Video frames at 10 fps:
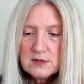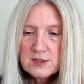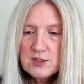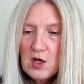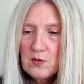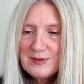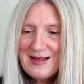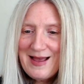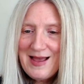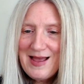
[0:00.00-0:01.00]
So
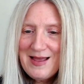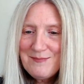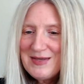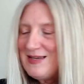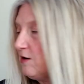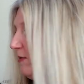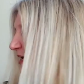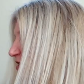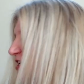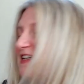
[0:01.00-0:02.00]
let me, oh my
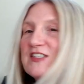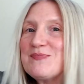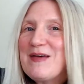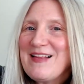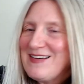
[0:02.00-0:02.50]
gosh, I can smell it.